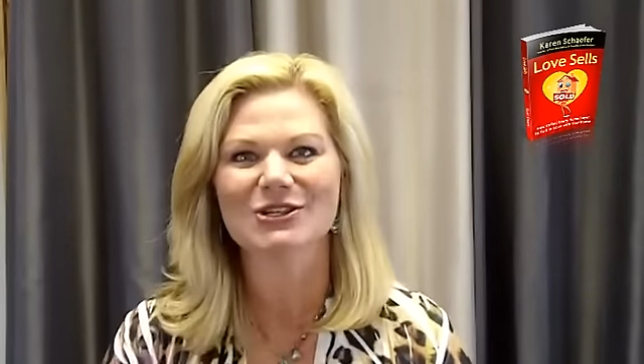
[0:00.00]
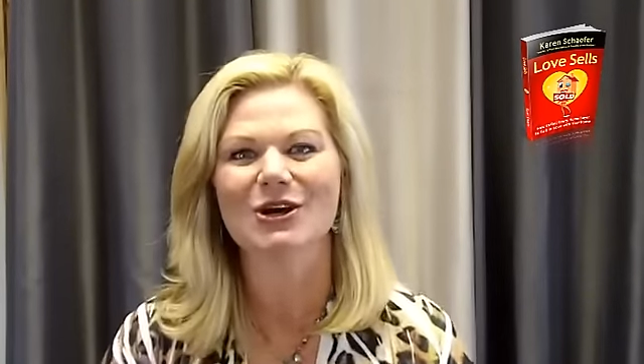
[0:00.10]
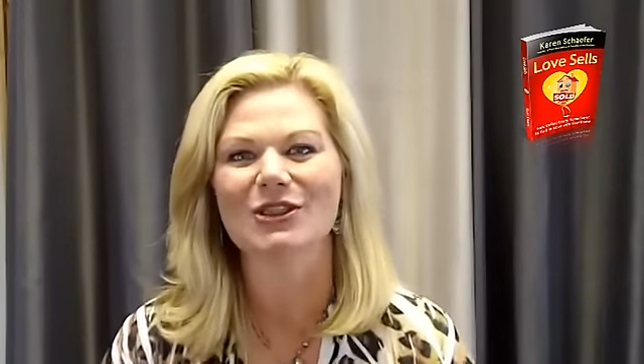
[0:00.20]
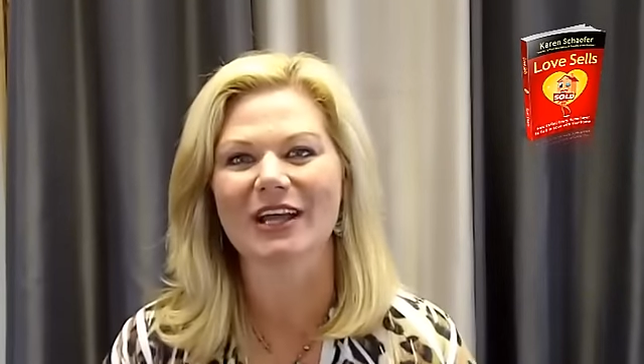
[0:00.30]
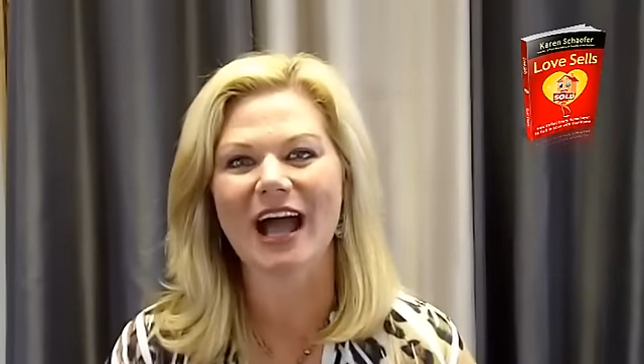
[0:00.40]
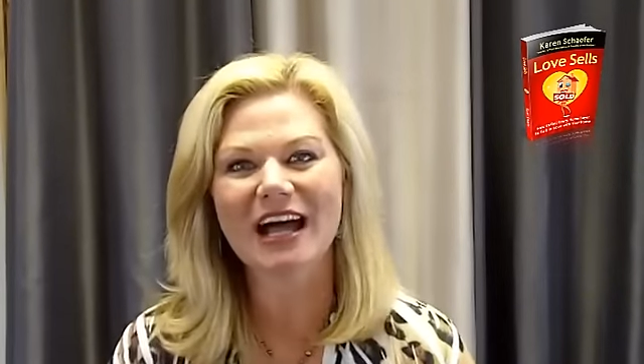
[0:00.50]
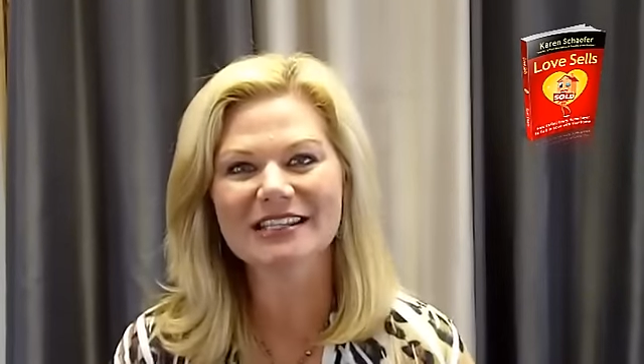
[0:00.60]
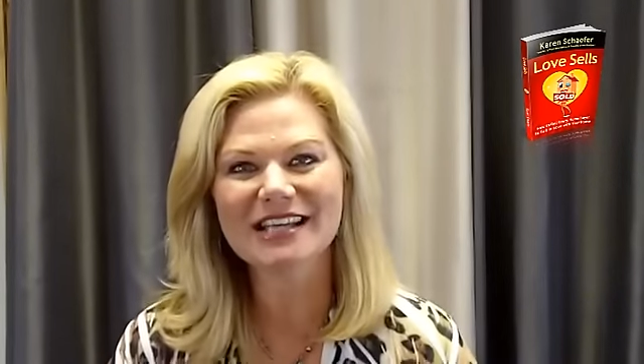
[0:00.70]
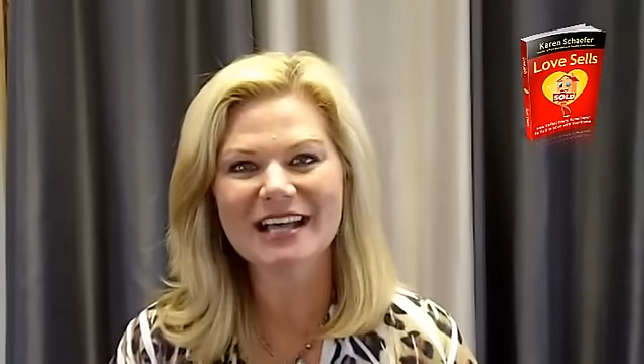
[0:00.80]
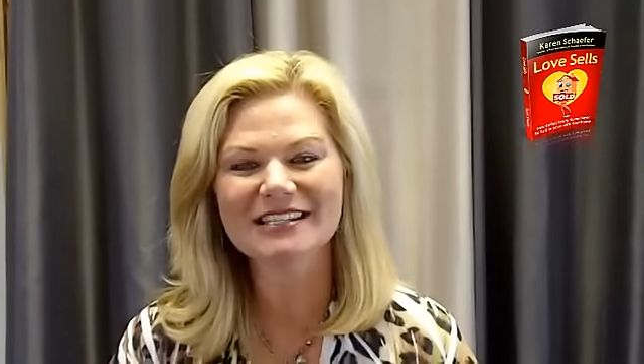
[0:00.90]
to the
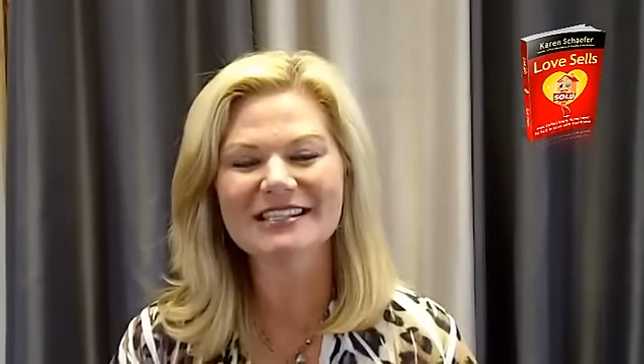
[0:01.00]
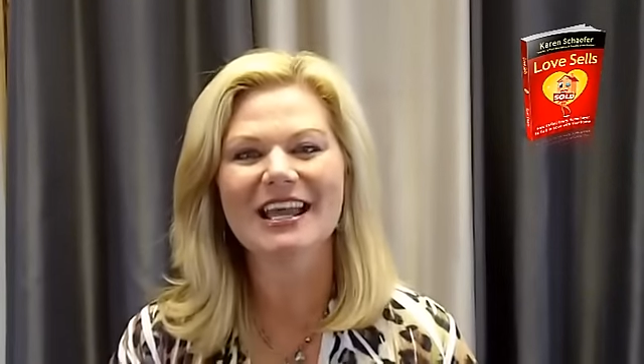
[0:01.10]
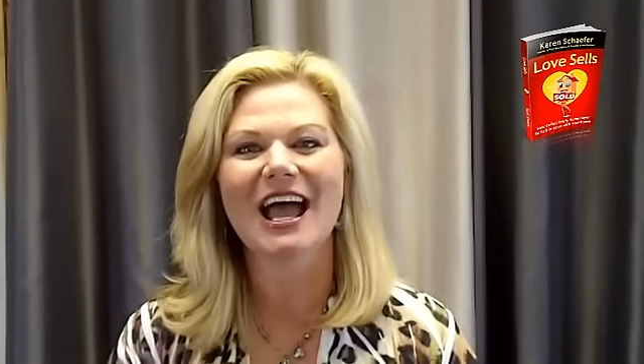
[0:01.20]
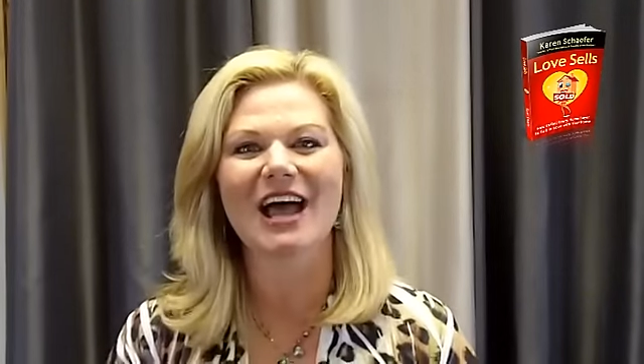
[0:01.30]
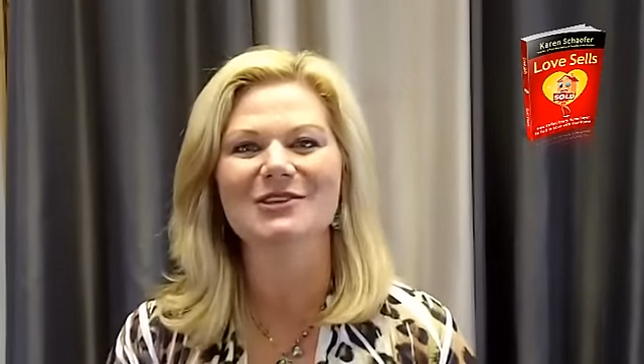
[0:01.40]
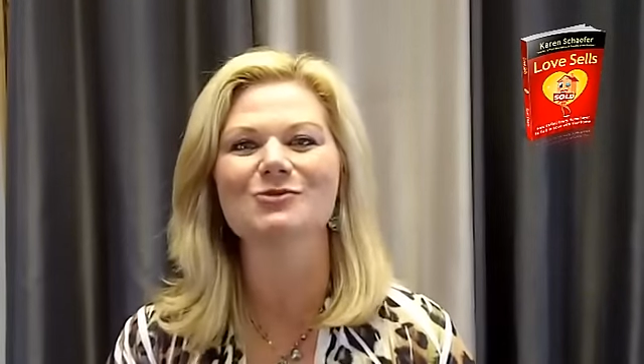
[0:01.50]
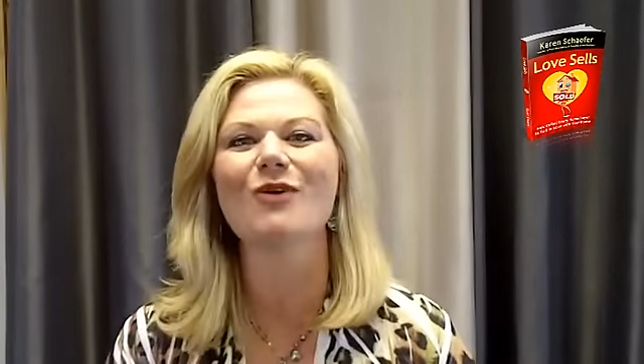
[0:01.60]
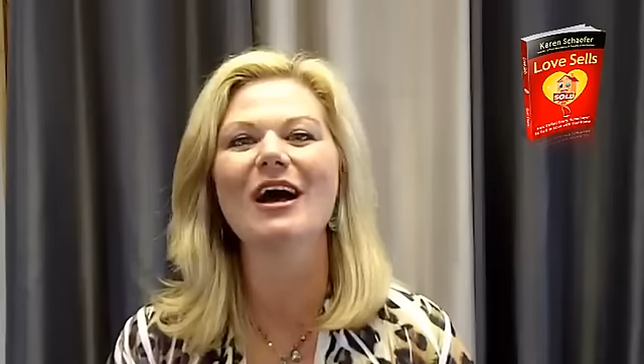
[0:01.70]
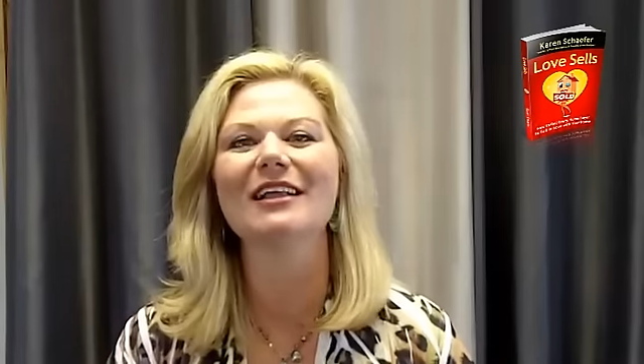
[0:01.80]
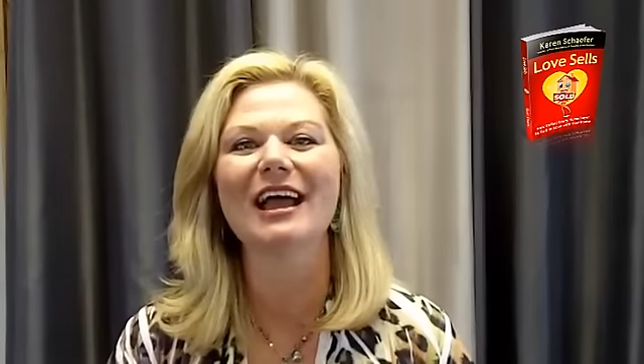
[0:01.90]
contest as
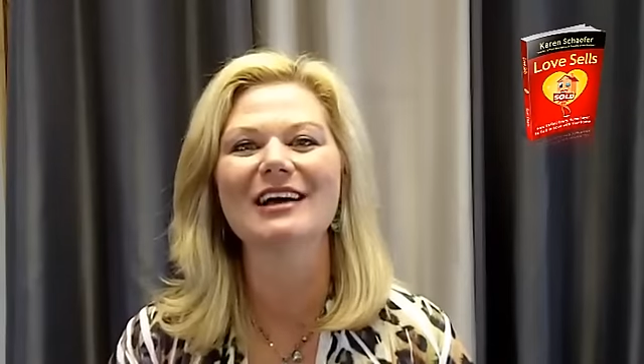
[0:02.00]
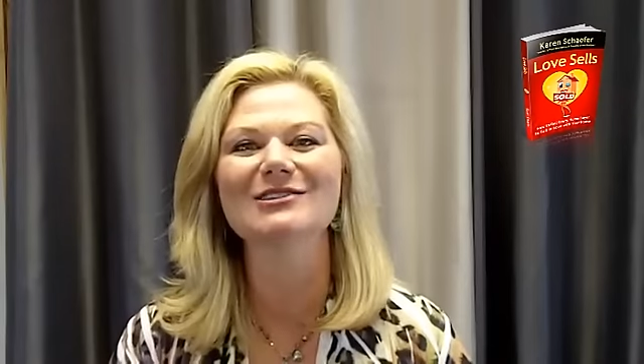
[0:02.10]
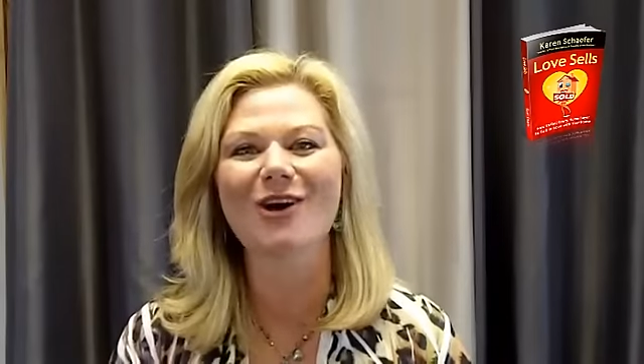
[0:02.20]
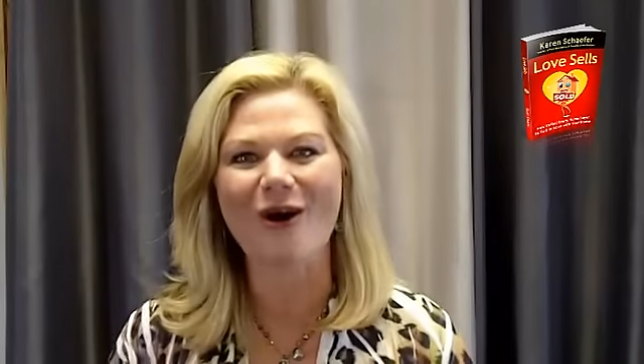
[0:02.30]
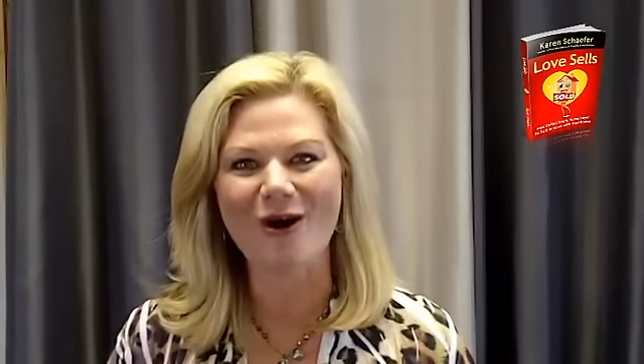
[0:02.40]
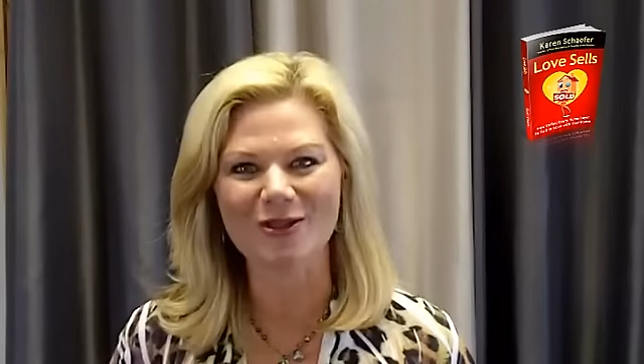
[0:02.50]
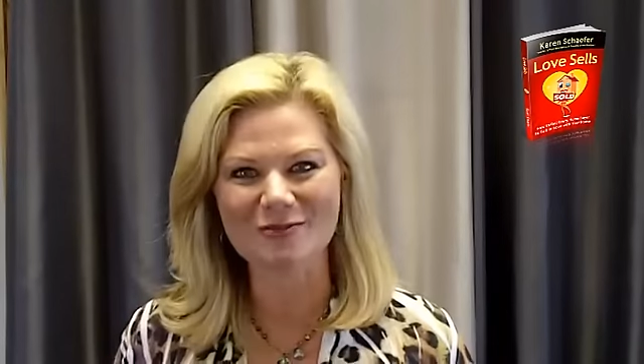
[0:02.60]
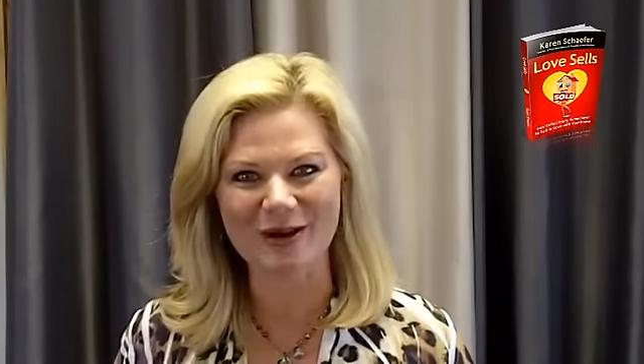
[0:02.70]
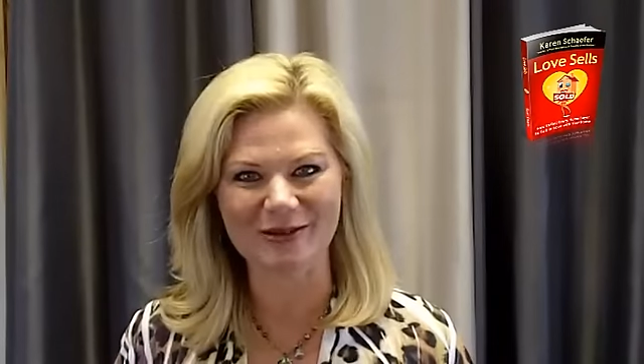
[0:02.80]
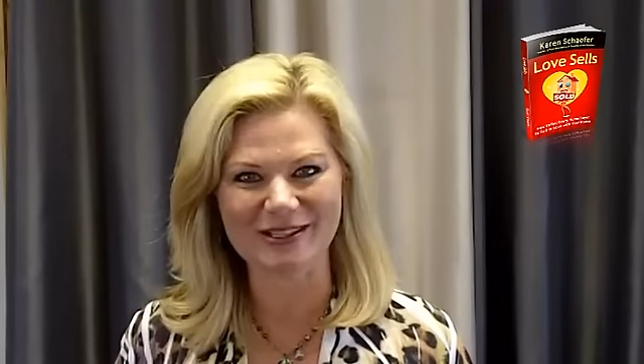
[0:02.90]
well as all
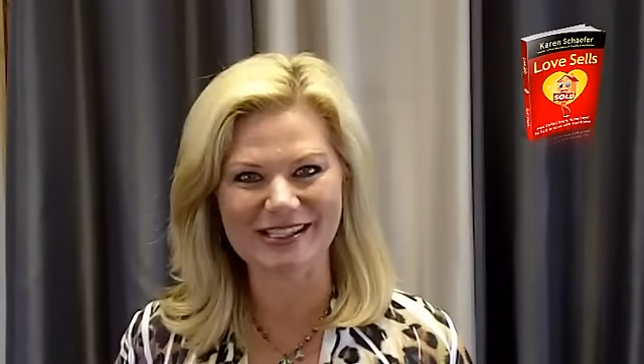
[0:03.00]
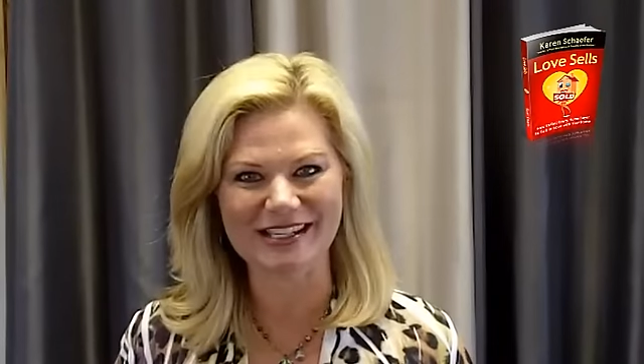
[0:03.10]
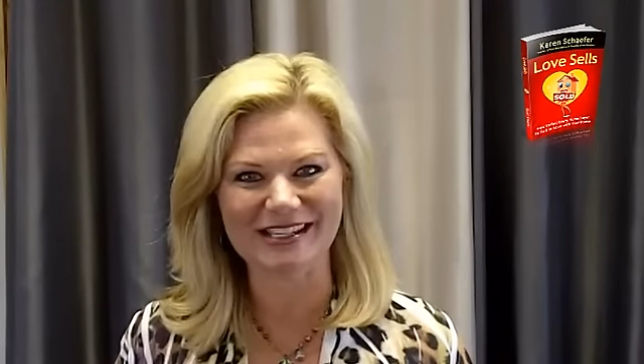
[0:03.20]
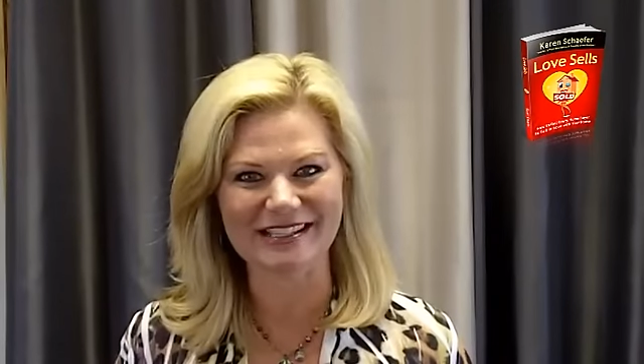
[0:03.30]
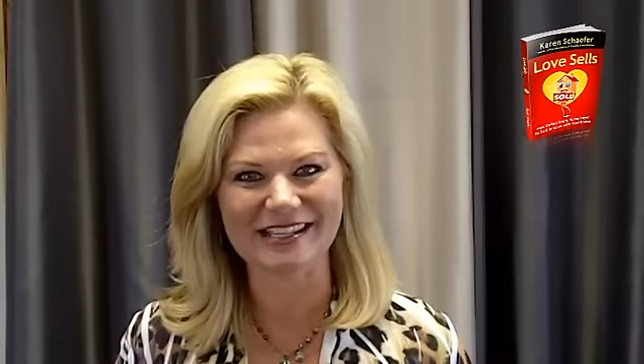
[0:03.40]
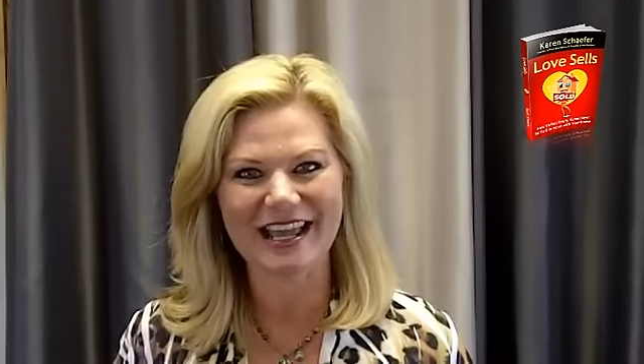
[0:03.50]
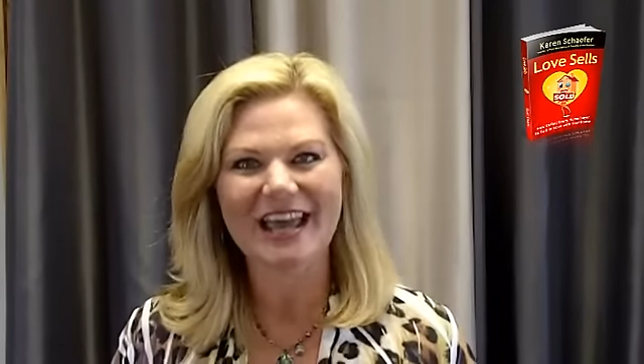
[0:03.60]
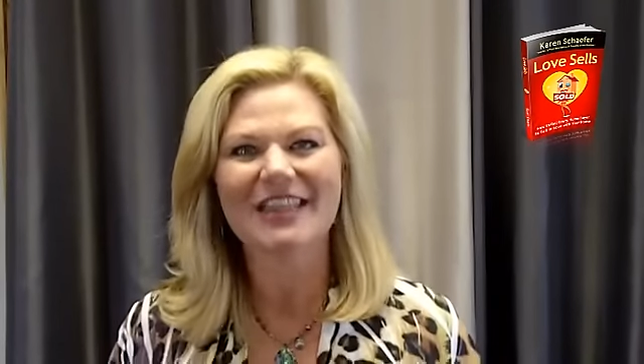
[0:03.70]
the bonuses.